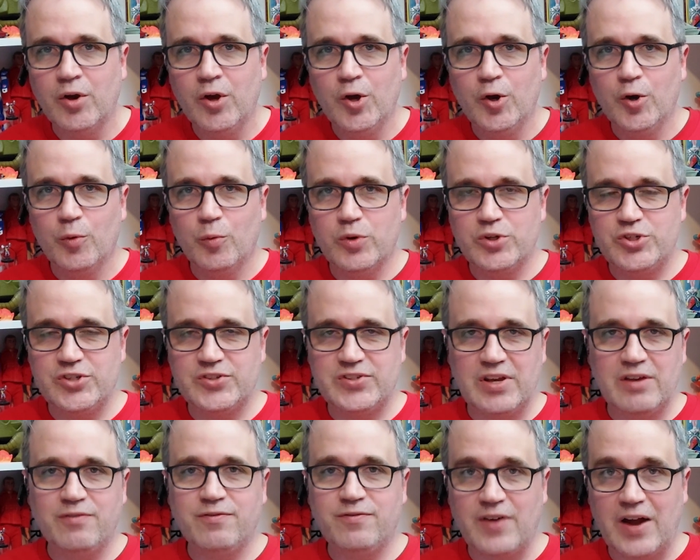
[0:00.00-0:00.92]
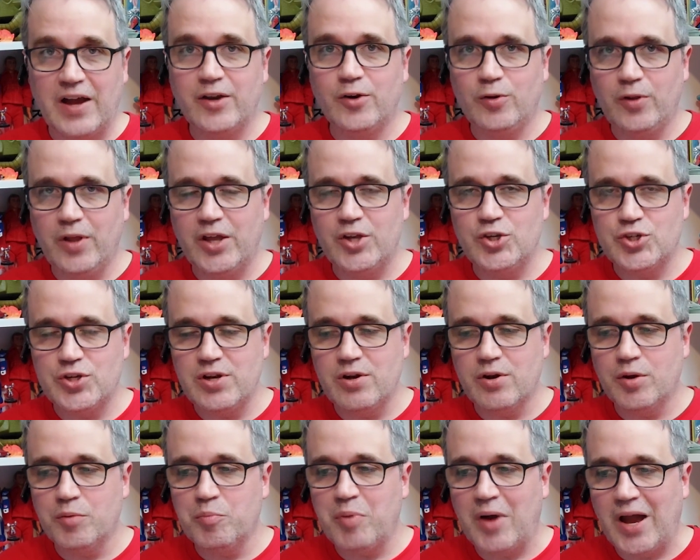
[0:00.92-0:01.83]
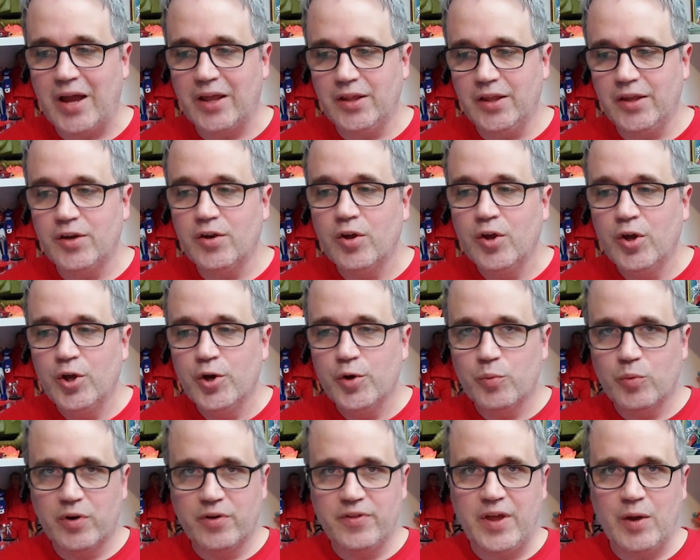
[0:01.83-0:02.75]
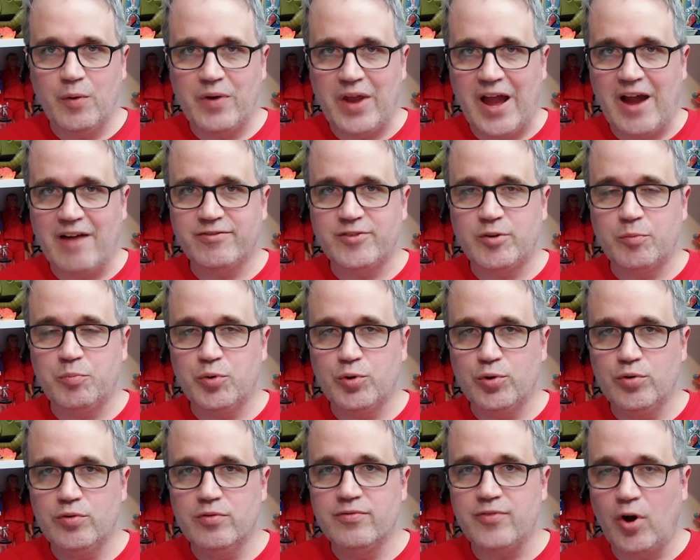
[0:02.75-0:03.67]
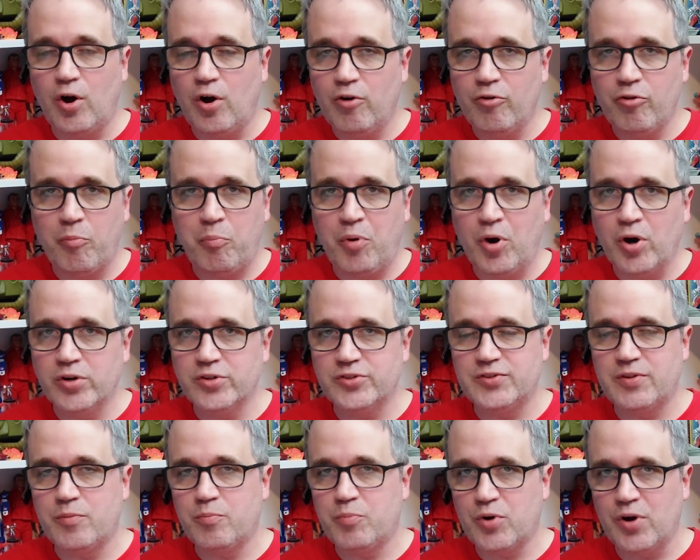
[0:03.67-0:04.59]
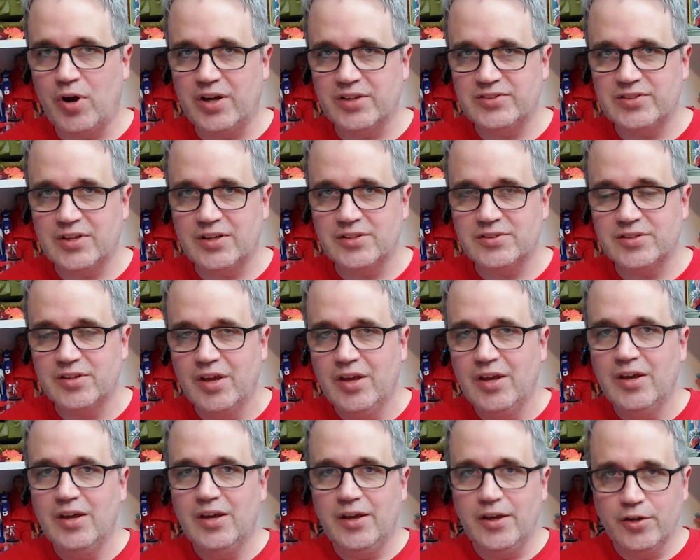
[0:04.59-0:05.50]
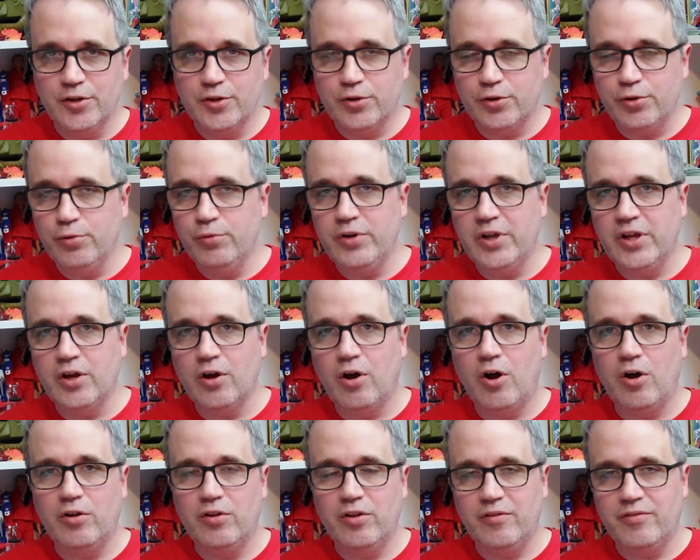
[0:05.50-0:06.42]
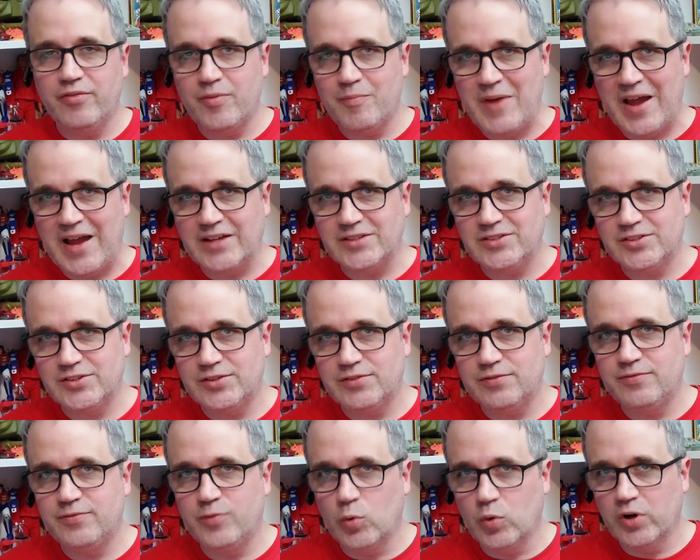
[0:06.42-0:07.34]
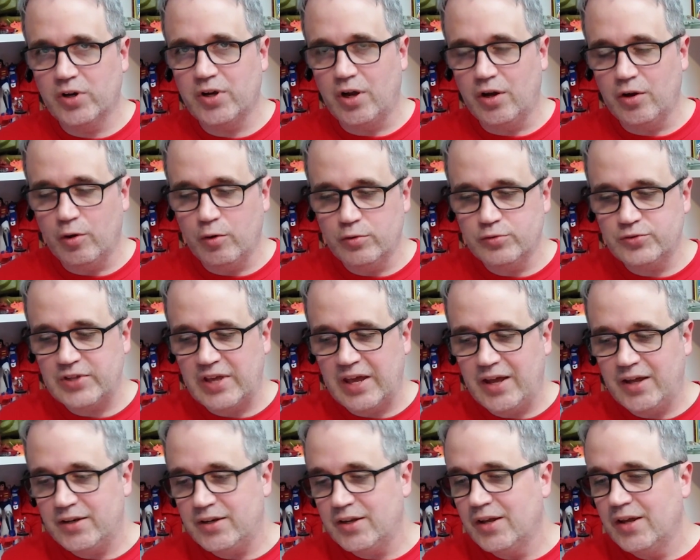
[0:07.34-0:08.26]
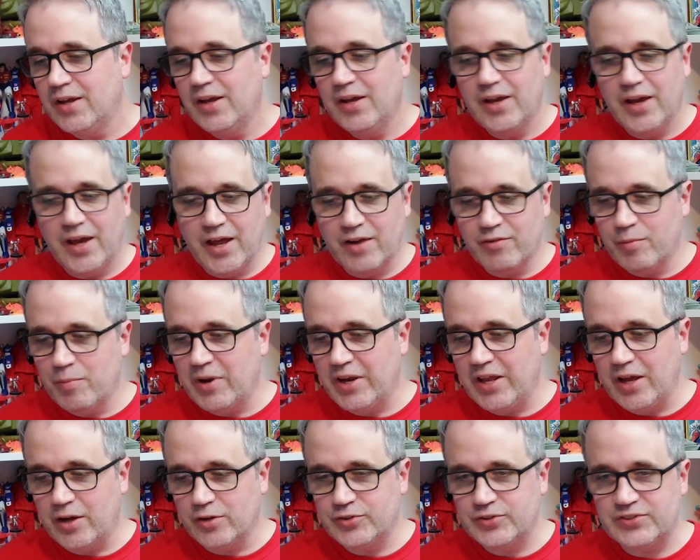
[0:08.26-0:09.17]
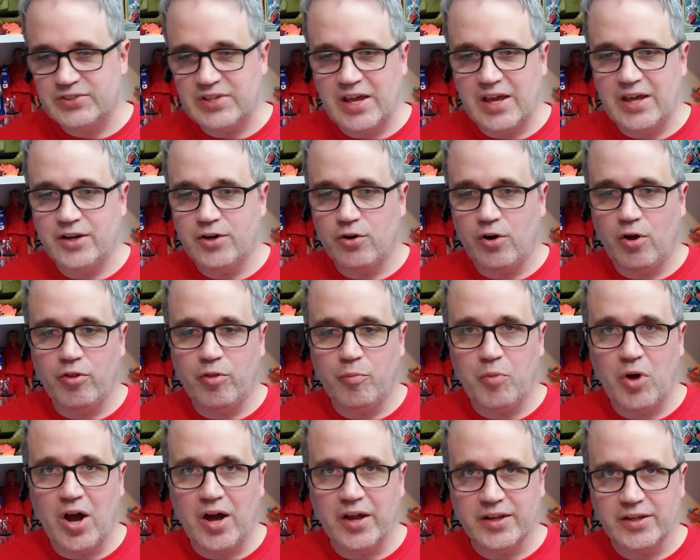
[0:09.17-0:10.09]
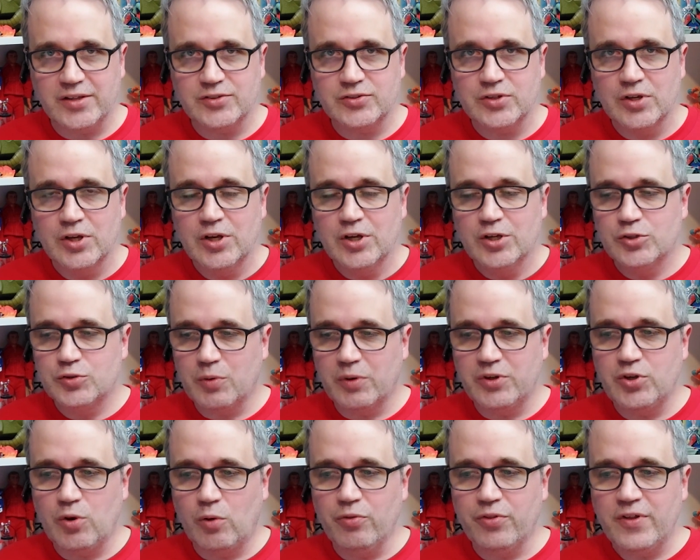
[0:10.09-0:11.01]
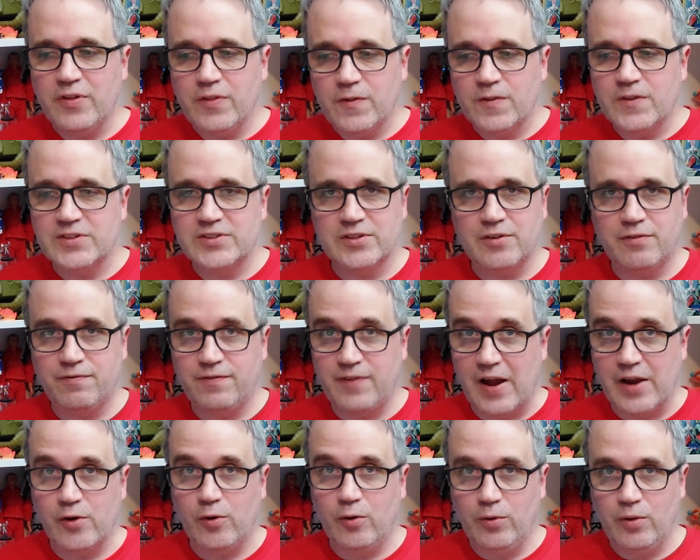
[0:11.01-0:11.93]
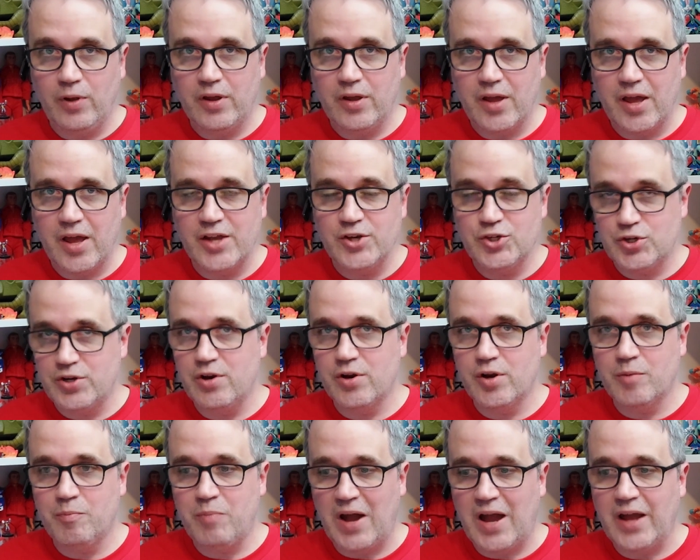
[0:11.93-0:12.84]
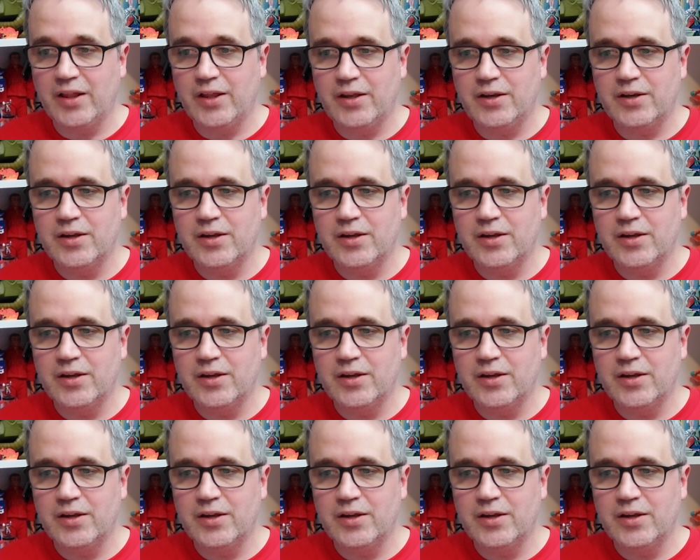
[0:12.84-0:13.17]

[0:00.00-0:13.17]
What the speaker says: which is a final engineering pilot, where they would have to prove all the parts of the process, including all of the masks for Gung-Ho's head, everybody else's head, and all the bodies. So I don't think that this is a final engineering pilot,